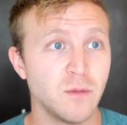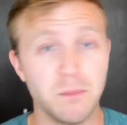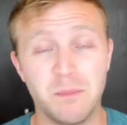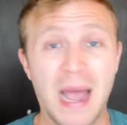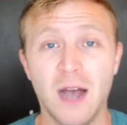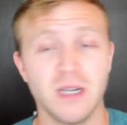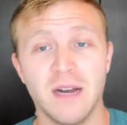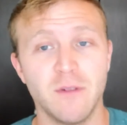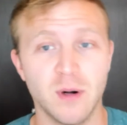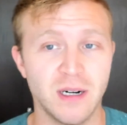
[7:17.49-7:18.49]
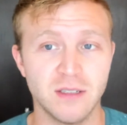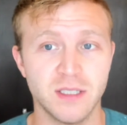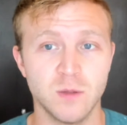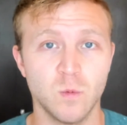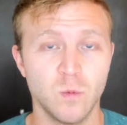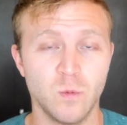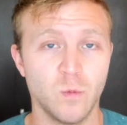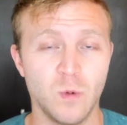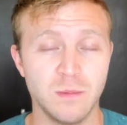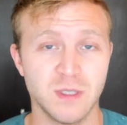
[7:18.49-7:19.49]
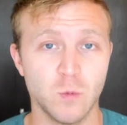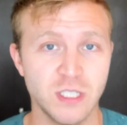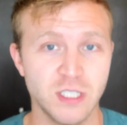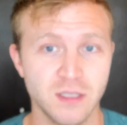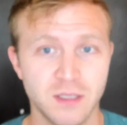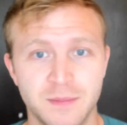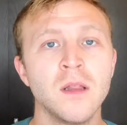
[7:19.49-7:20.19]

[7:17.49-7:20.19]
bow to everyone else's whims and wishes.